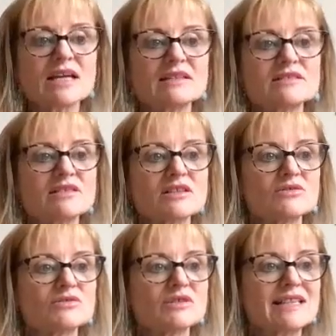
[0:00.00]
And
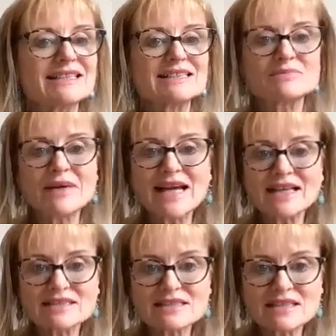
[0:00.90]
so
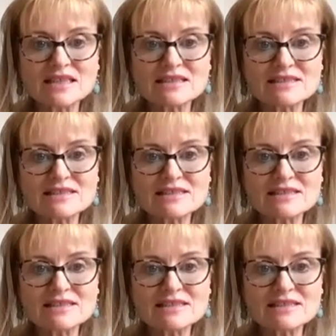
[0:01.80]
expect an